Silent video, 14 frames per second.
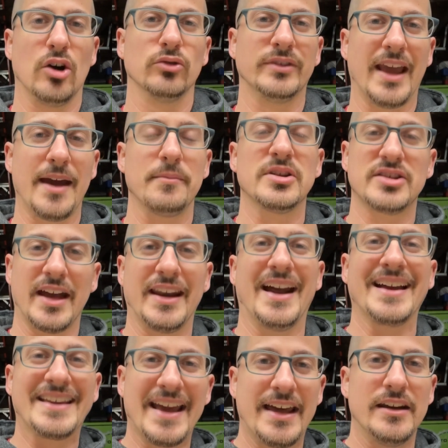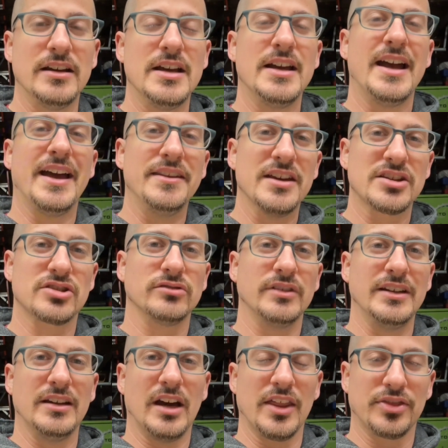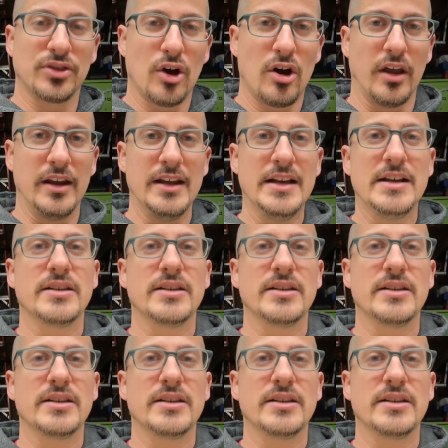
damage than, again, initially thought.